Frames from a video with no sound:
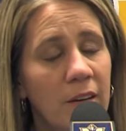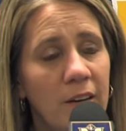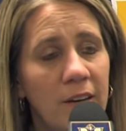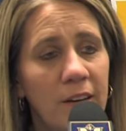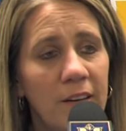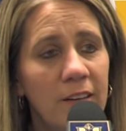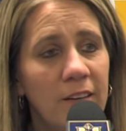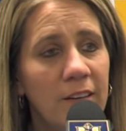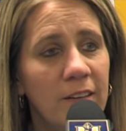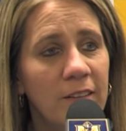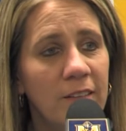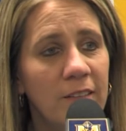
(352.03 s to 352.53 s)

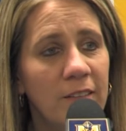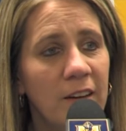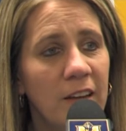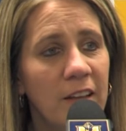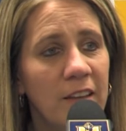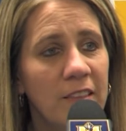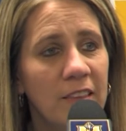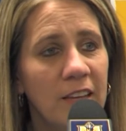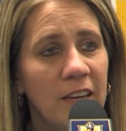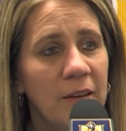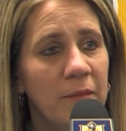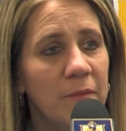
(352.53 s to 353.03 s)

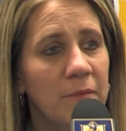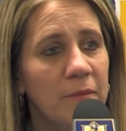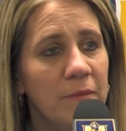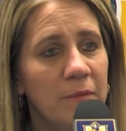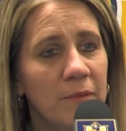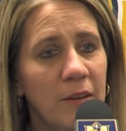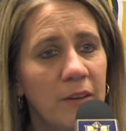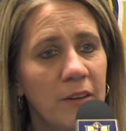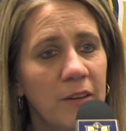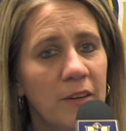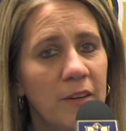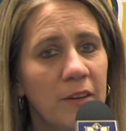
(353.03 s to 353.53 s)
I think
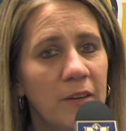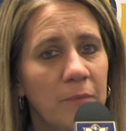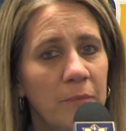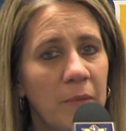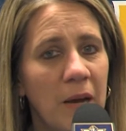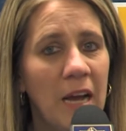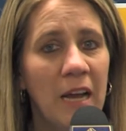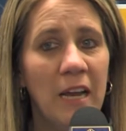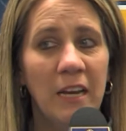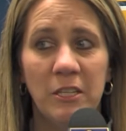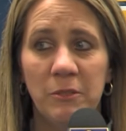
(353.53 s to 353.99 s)
my